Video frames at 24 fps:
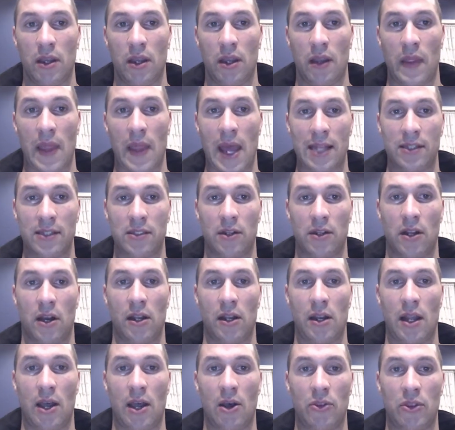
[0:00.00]
and that's an
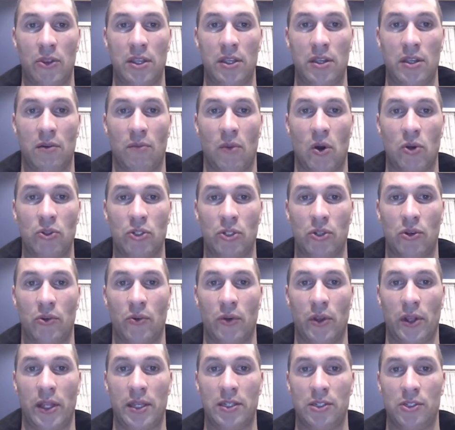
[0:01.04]
unhealthy emotional
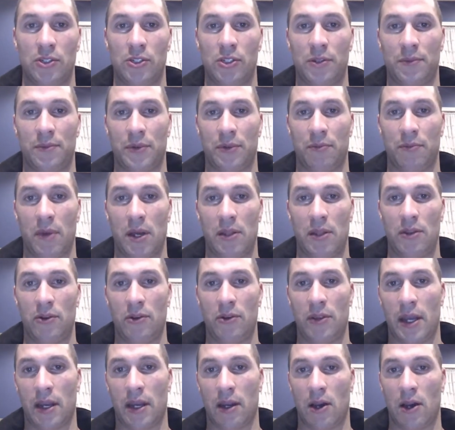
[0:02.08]
relationship with
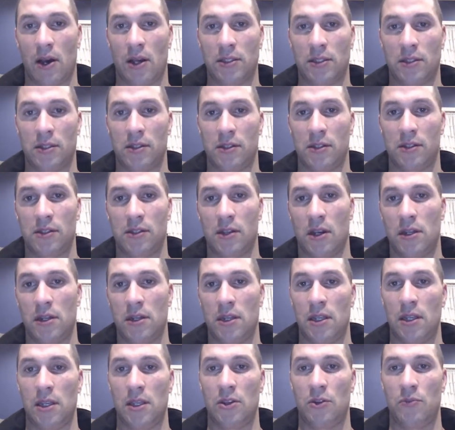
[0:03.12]
mother that causes a son
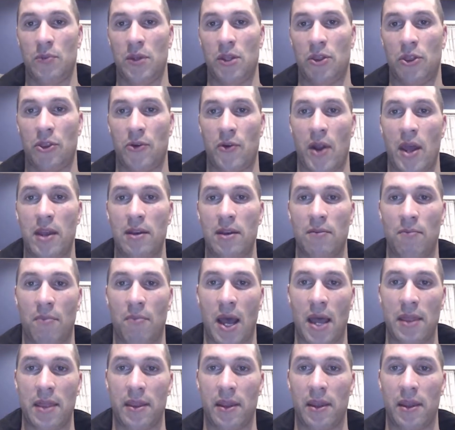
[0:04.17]
to either be threatened
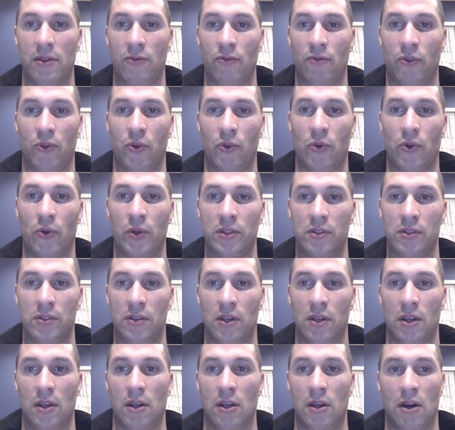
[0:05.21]
by the
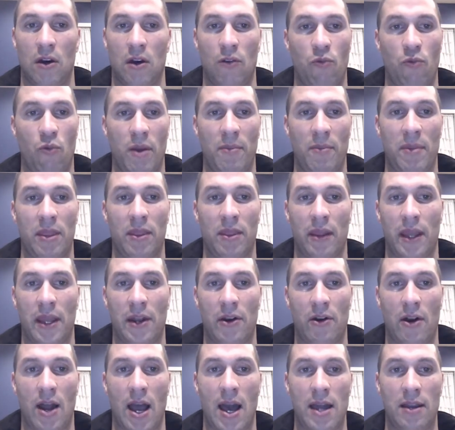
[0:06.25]
influence of women
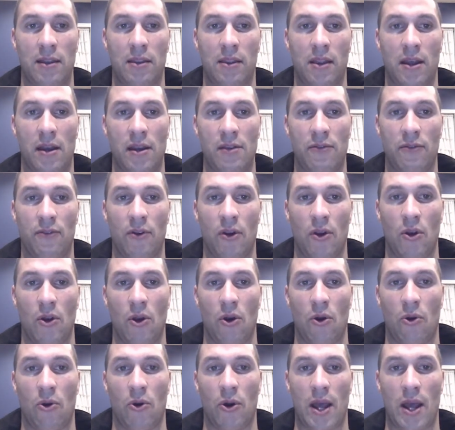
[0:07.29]
later on in life,
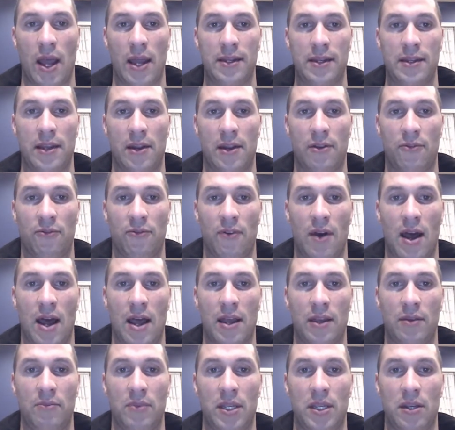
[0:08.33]
or to
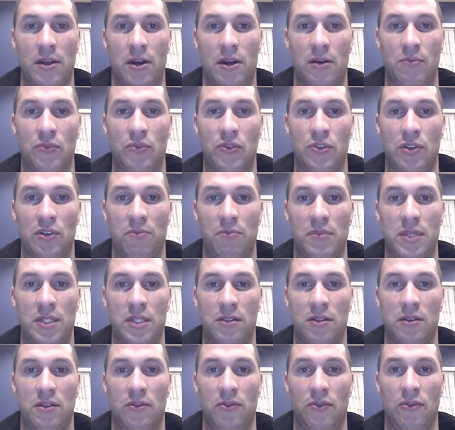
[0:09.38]
identify and become
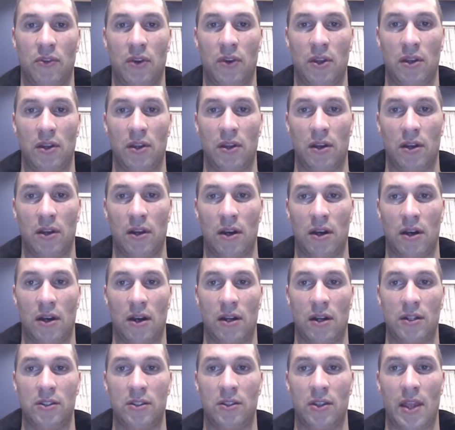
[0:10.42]
submissive
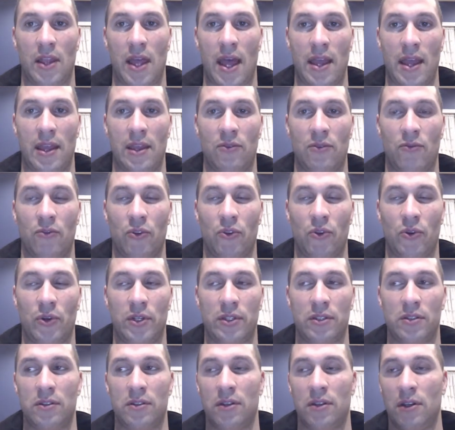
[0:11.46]
to that
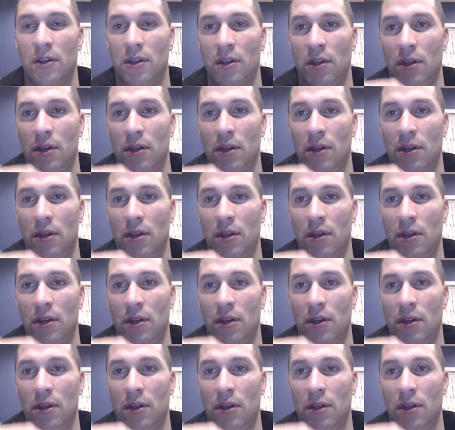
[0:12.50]
influence.